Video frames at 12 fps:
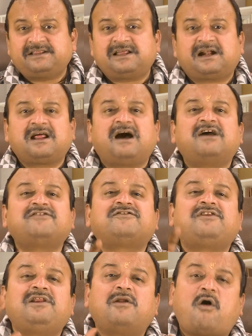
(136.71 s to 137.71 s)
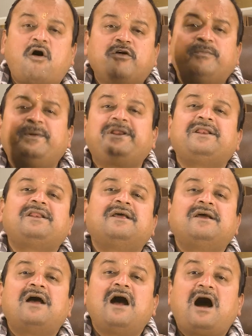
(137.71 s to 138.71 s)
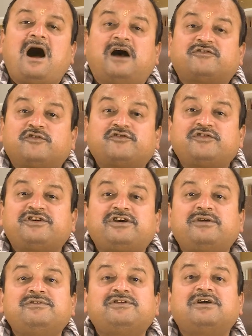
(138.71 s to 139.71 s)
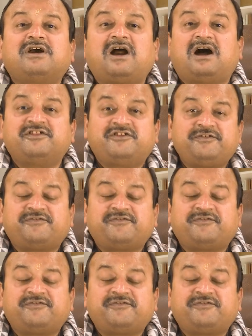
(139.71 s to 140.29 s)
that has long been associated with the Gandhi